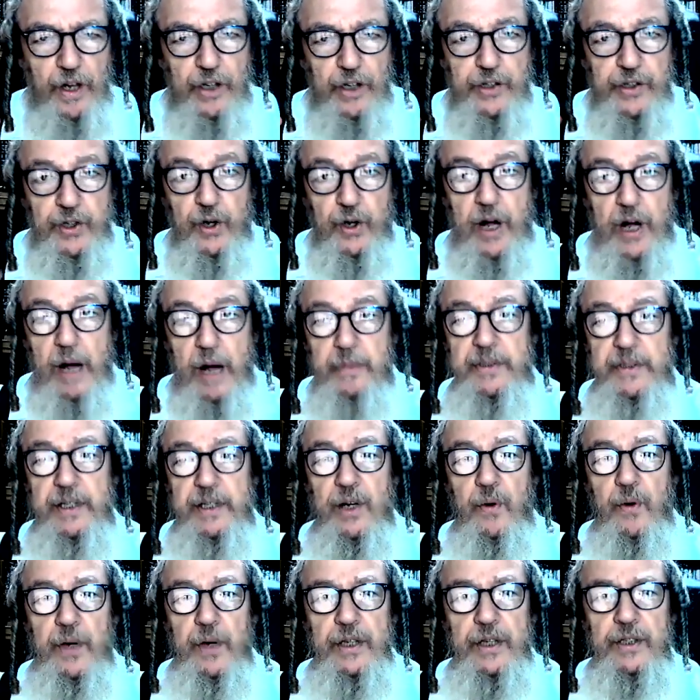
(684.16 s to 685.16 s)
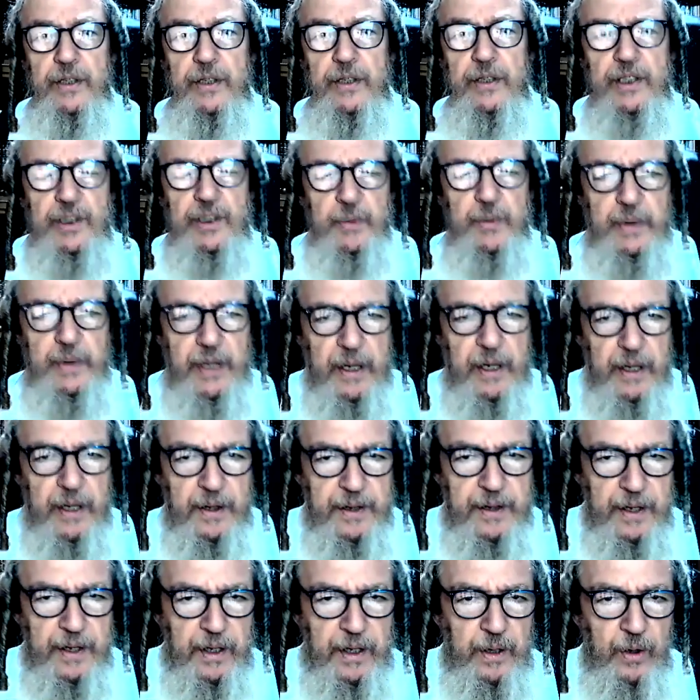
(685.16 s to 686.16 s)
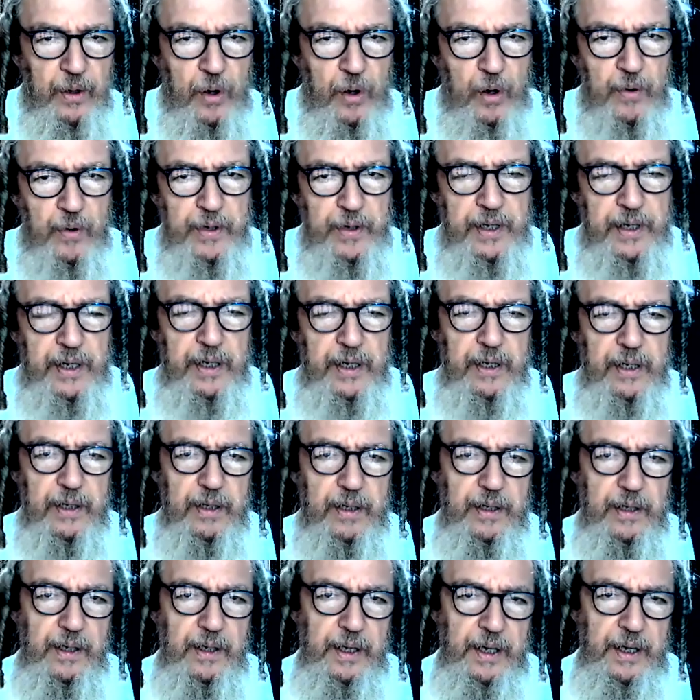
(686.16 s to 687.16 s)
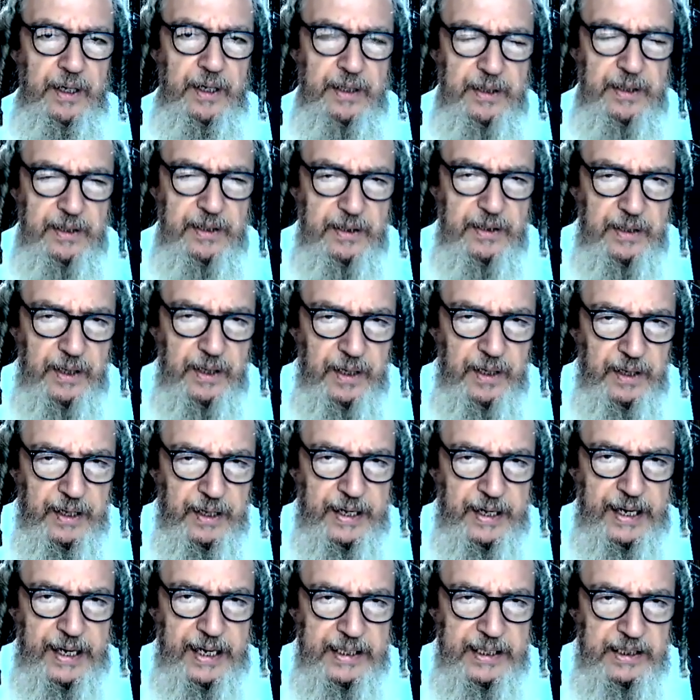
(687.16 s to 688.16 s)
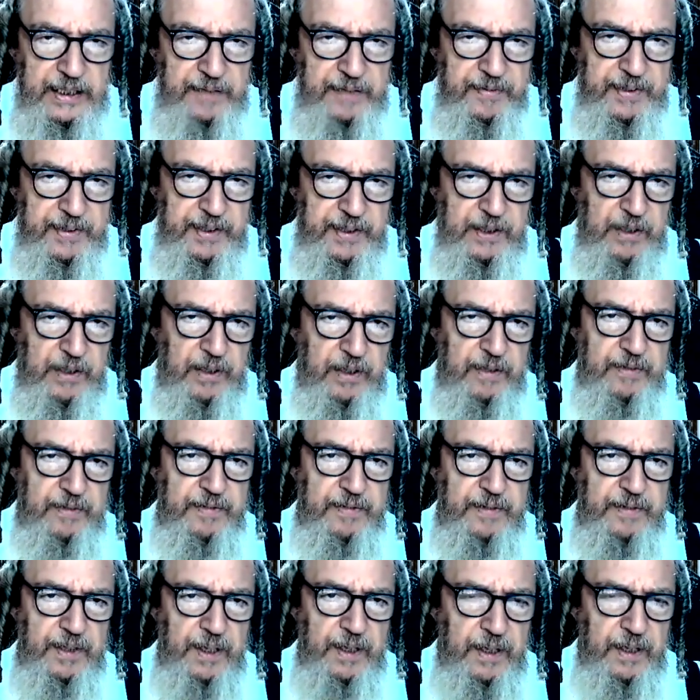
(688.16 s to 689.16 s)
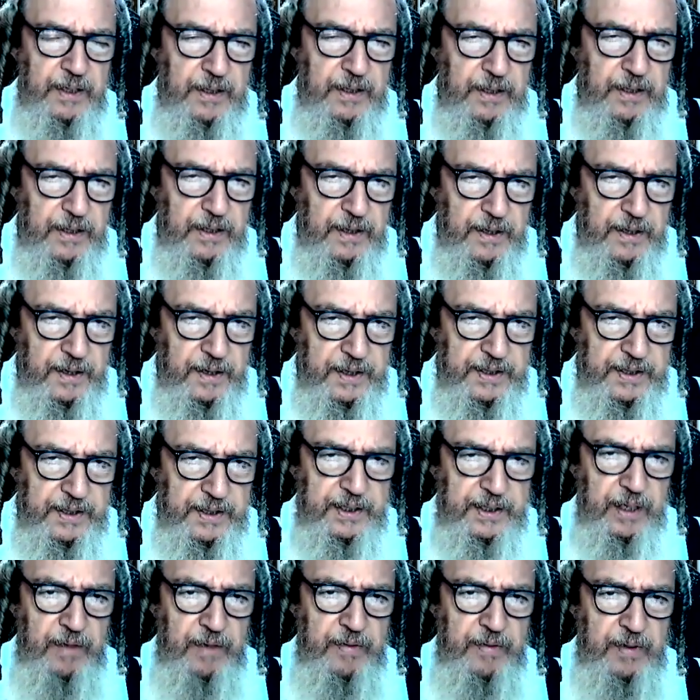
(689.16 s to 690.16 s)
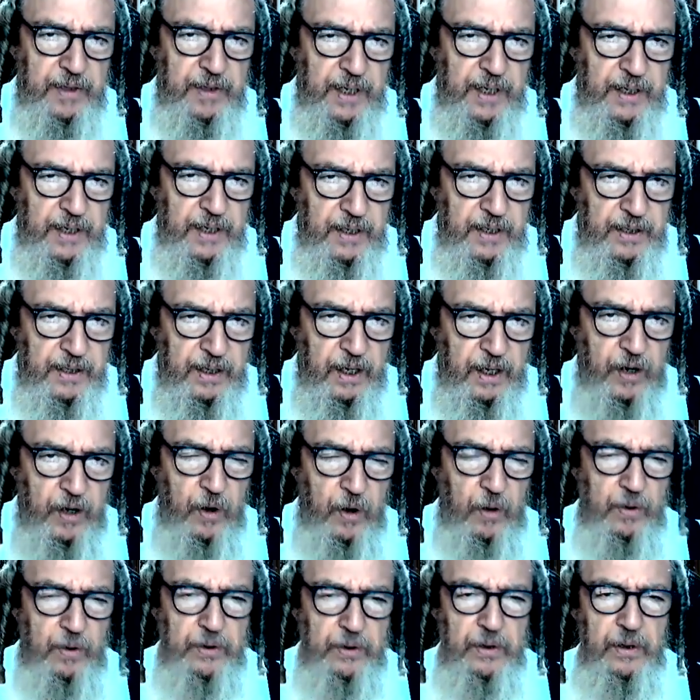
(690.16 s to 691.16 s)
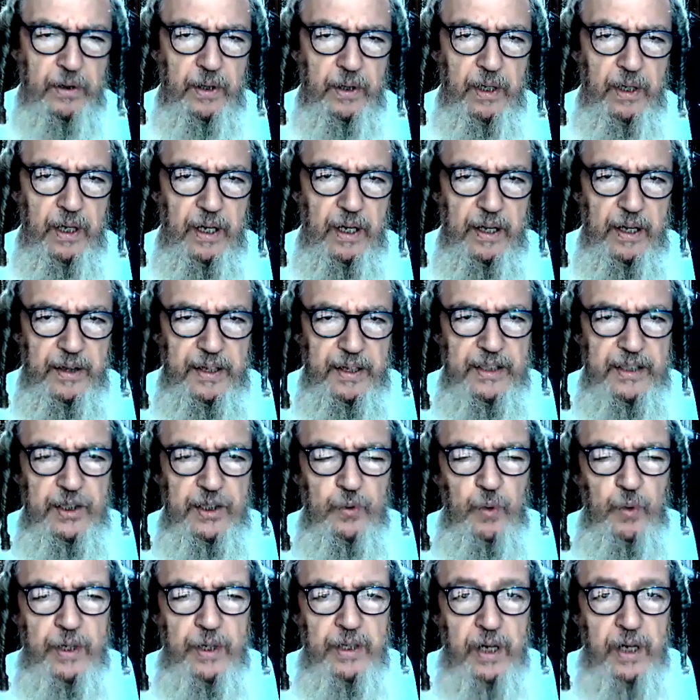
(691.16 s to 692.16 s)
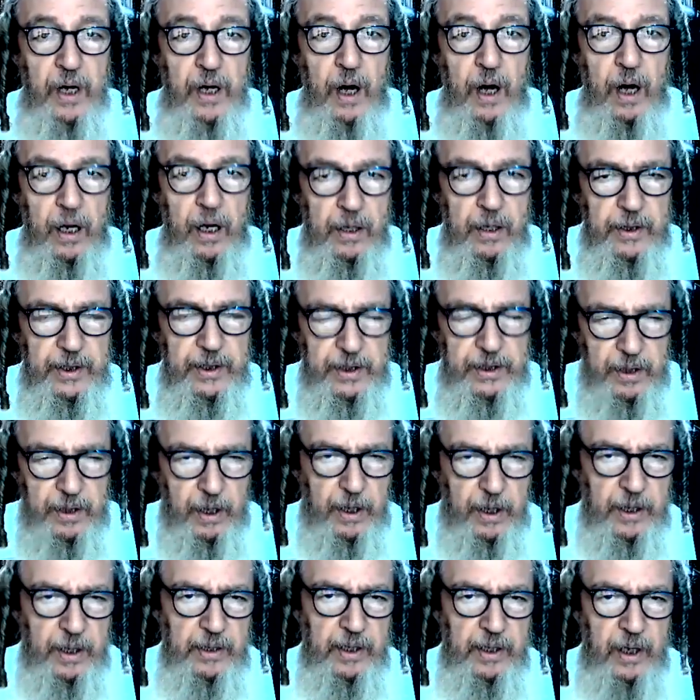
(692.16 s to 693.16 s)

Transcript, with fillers: So comes the question, says the, the glory is in the kesef itself, in the silver and in the gold. This is where the colors are.